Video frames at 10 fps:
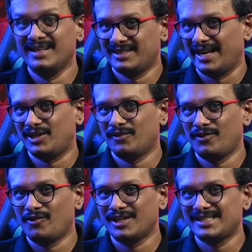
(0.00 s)
Thank you for
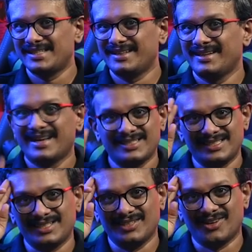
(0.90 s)
watching and
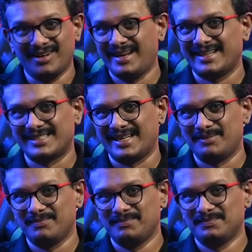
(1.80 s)
see you all next
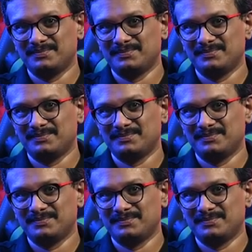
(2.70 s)
time.